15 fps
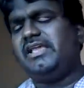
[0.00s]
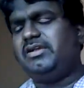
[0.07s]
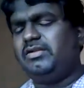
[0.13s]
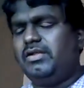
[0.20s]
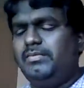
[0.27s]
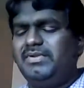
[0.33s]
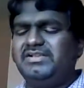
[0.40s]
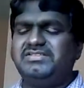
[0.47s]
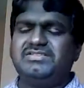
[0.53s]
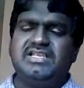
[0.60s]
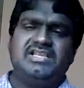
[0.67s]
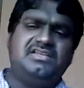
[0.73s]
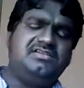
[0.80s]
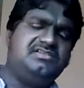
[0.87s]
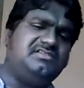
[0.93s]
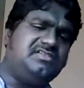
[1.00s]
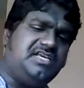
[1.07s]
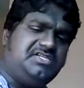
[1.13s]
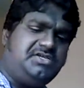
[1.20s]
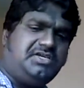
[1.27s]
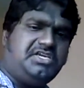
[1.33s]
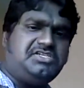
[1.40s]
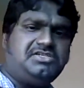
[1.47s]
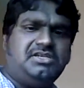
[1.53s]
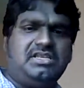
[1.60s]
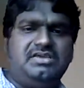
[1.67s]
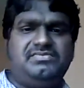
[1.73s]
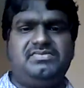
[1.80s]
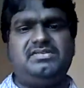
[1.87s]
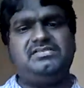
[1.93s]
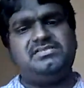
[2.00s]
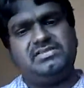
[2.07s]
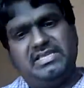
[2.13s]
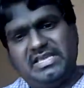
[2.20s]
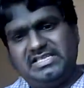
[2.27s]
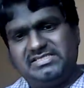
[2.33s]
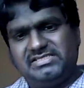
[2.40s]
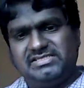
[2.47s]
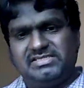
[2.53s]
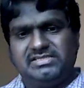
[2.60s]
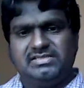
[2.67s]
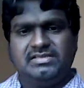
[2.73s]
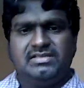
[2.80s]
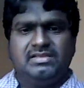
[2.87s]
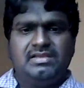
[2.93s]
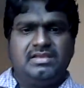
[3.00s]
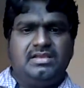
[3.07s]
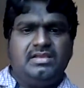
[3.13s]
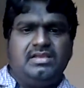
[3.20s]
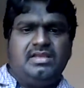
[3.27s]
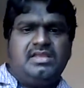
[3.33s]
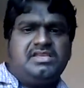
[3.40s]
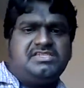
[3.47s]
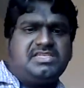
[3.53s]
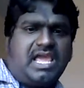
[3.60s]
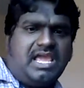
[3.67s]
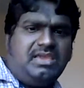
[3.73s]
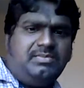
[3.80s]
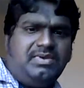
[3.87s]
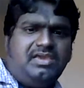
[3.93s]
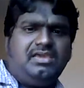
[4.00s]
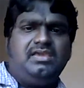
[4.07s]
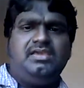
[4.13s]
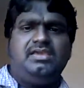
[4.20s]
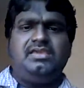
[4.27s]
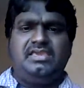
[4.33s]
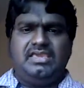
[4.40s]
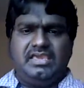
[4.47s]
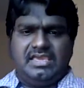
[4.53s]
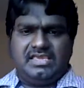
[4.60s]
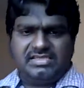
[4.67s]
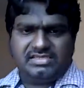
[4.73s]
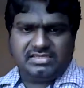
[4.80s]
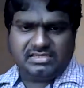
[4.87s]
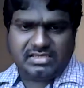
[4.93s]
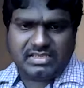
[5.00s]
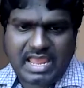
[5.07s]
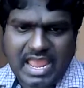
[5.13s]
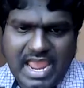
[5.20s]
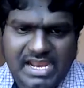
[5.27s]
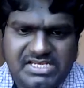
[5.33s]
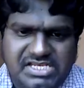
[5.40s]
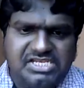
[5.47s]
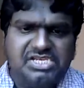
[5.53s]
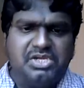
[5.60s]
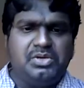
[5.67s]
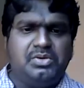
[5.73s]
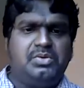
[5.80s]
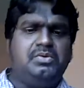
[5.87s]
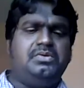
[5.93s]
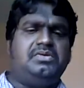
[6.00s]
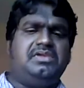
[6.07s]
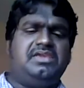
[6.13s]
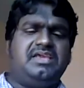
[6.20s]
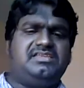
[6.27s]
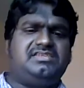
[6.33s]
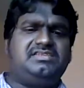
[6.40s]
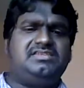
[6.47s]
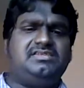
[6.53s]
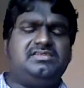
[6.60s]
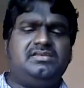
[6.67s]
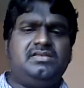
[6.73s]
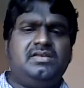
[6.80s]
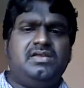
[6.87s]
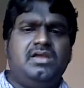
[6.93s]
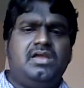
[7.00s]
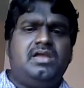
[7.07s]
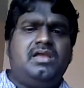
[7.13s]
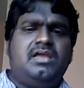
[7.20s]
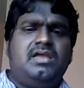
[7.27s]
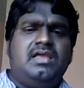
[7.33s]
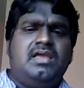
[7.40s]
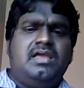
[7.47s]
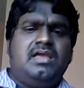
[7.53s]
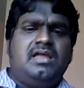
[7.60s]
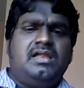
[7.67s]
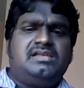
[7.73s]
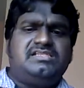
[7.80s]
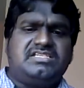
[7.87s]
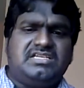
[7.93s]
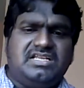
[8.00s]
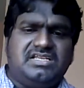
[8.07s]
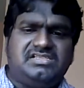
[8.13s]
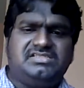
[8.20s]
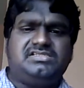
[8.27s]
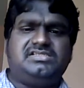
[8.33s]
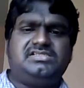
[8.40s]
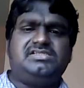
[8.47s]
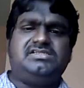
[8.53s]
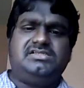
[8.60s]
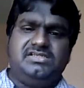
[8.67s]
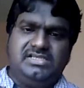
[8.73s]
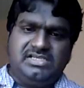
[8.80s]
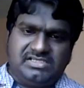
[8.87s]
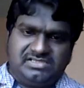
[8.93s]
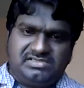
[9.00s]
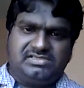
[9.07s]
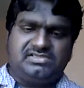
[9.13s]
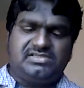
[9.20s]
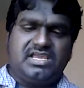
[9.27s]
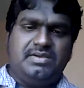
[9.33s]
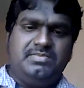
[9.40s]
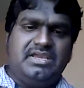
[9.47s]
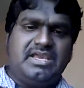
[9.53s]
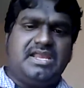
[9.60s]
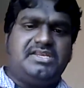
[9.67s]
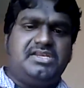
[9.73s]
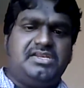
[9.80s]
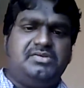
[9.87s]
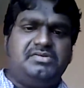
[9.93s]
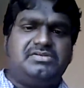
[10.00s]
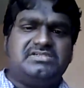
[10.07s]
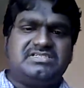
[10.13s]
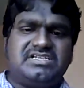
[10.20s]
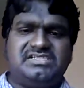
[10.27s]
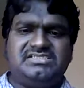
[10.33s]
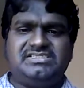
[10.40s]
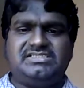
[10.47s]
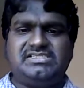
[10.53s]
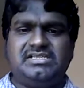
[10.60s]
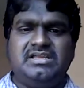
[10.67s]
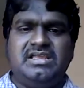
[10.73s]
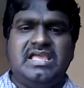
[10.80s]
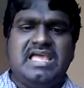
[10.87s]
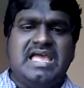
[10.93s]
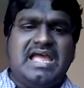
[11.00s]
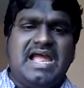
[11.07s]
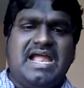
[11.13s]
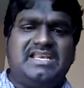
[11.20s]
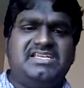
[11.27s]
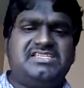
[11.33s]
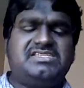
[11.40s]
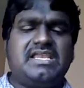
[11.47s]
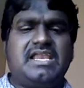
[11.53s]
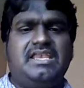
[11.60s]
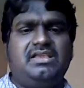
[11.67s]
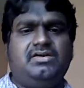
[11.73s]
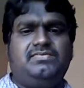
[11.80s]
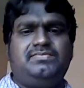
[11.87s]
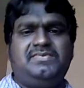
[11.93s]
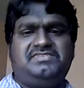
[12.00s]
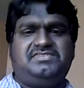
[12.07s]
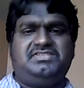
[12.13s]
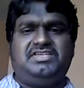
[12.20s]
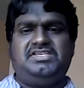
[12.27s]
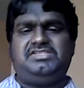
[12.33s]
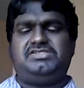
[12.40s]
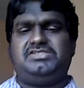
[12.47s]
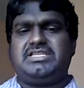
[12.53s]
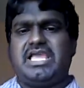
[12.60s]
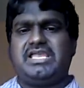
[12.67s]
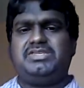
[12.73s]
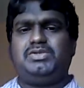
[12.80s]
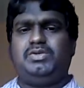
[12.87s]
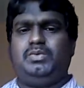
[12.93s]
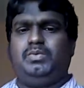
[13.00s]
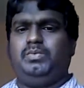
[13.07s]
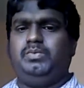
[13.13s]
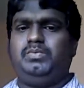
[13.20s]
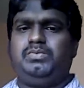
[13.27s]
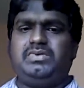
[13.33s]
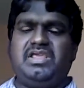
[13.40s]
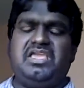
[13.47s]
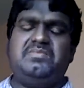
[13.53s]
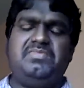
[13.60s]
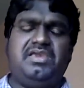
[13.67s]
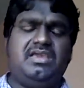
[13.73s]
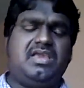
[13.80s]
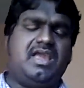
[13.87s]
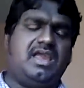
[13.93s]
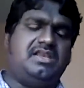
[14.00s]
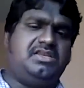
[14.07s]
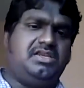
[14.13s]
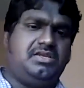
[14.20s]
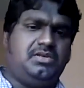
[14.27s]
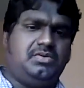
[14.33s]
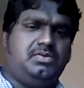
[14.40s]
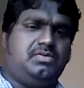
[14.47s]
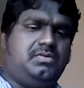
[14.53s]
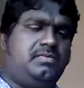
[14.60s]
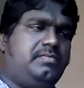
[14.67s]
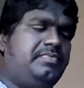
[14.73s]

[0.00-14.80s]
economic status, education levels, yes. Timing, yes. Attitude, yes. Trust, yes. Timing, attitude, trust. Understanding of message, tattoo. Timing, attitude,